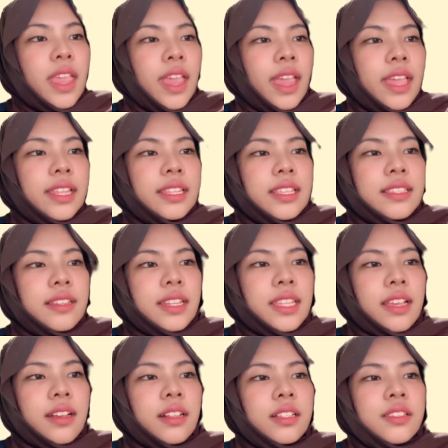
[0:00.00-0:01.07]
And these
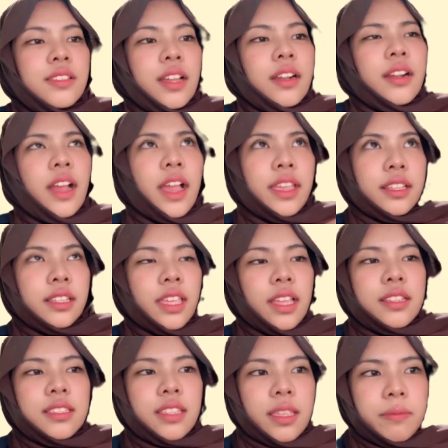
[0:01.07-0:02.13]
radicals are highly
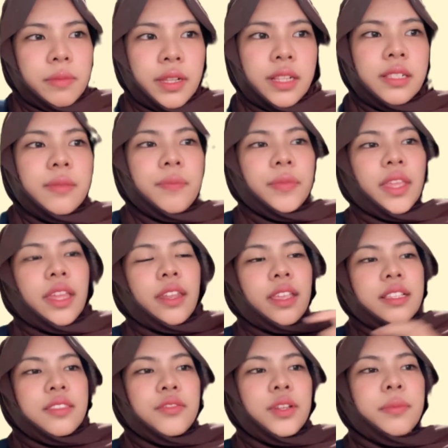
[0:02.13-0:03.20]
unstable and
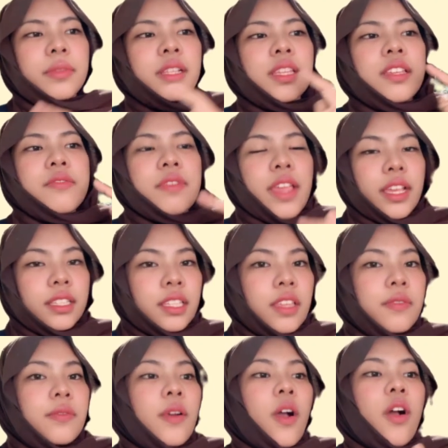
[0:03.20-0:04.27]
extremely
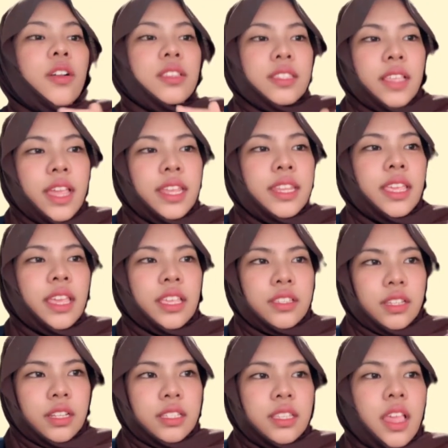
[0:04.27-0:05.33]
reactive oxiding
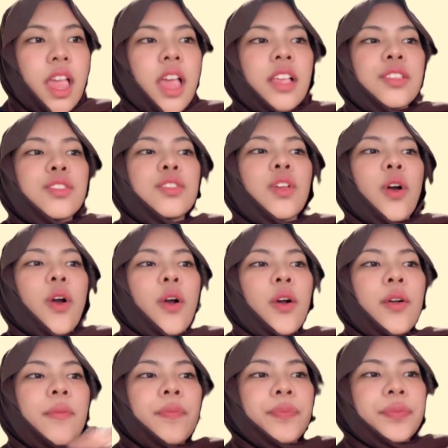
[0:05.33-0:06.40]
agents.
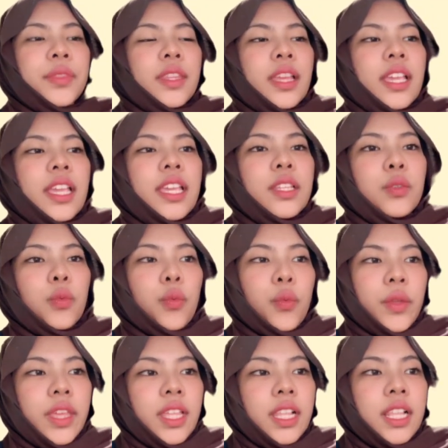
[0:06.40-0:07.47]
So it
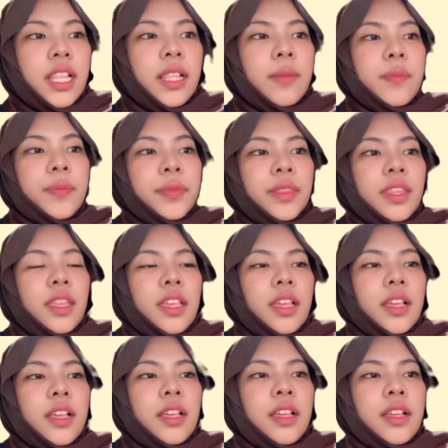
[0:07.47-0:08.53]
will
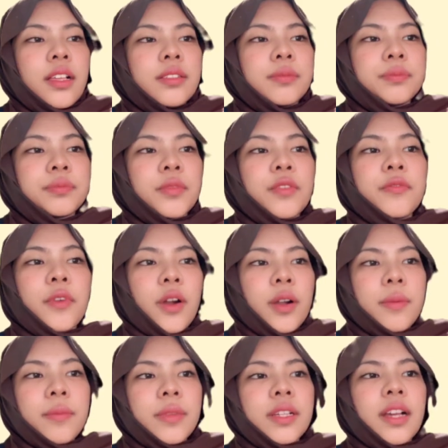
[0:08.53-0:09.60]

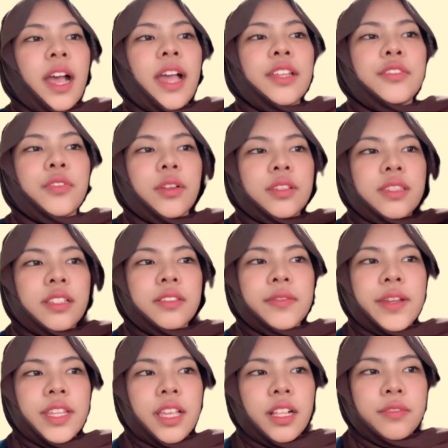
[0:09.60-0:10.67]
form a hydroxyl
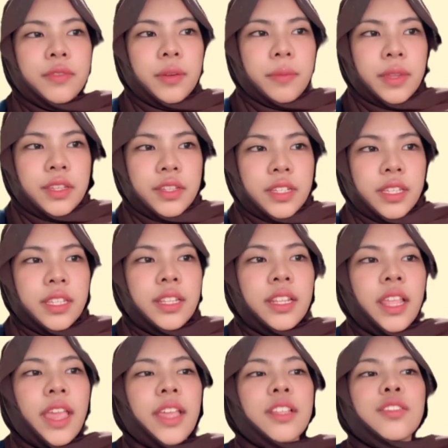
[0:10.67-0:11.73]
radical
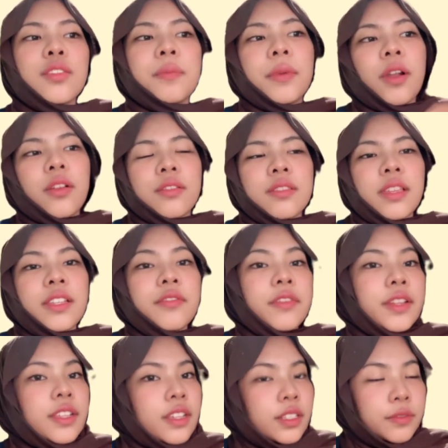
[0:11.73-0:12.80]
formation and superoxide
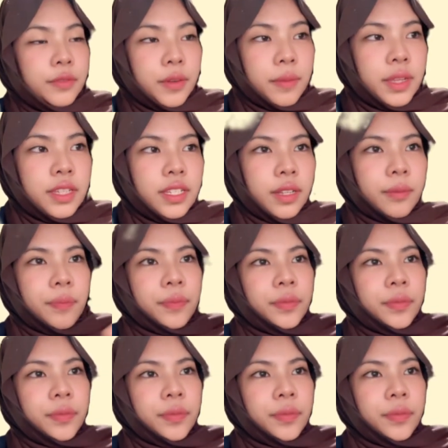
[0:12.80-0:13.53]
radical formation.